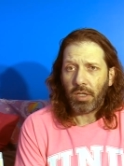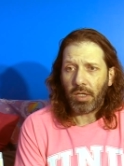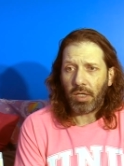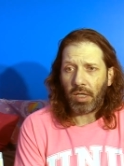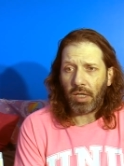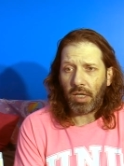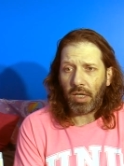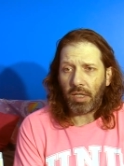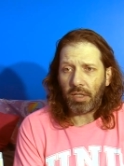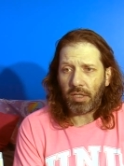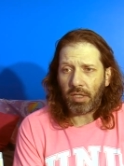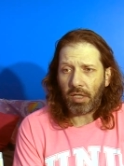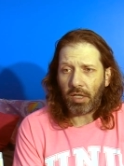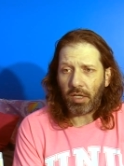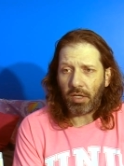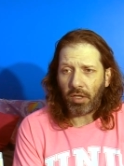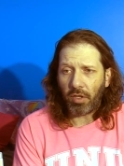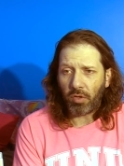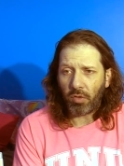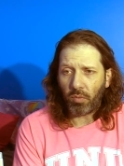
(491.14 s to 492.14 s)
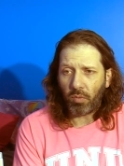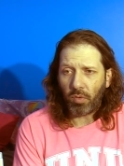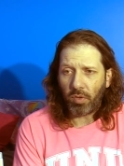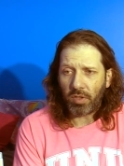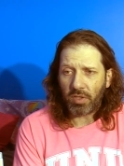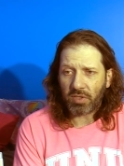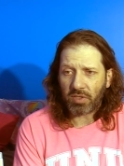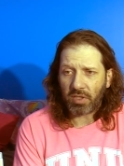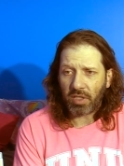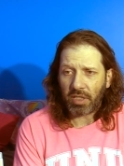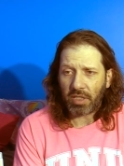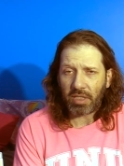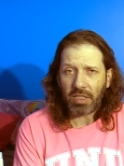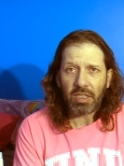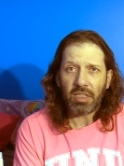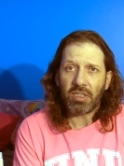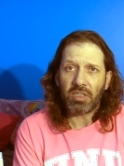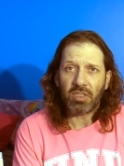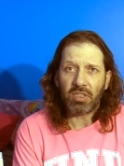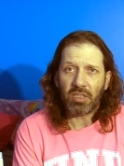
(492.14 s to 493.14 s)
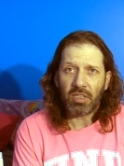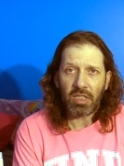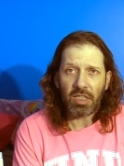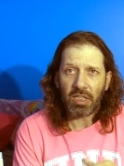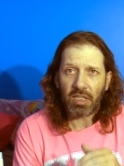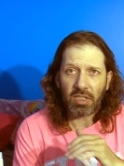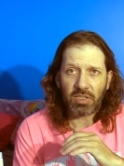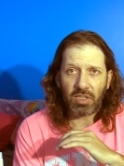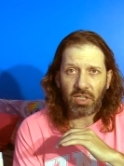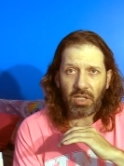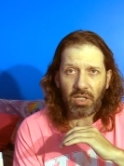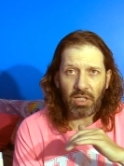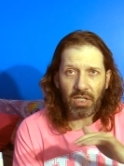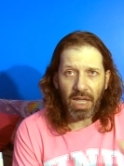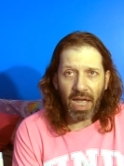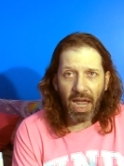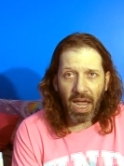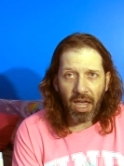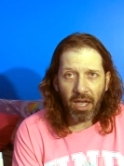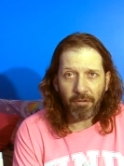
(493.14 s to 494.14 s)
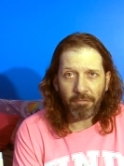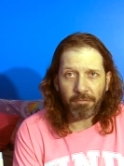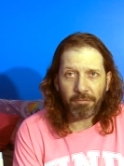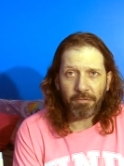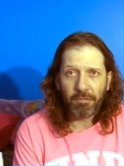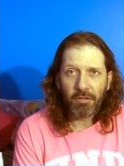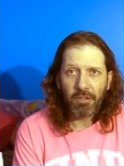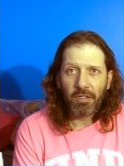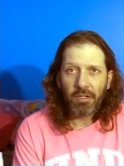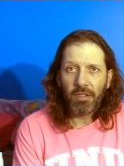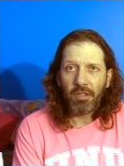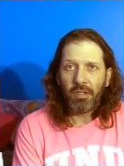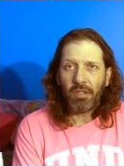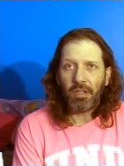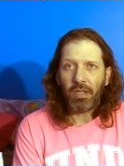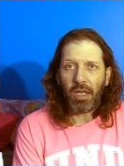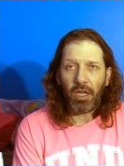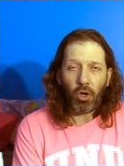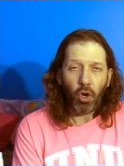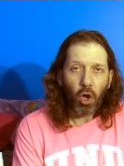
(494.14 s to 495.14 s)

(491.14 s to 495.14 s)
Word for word: And then another one is like he's he doesn't laugh at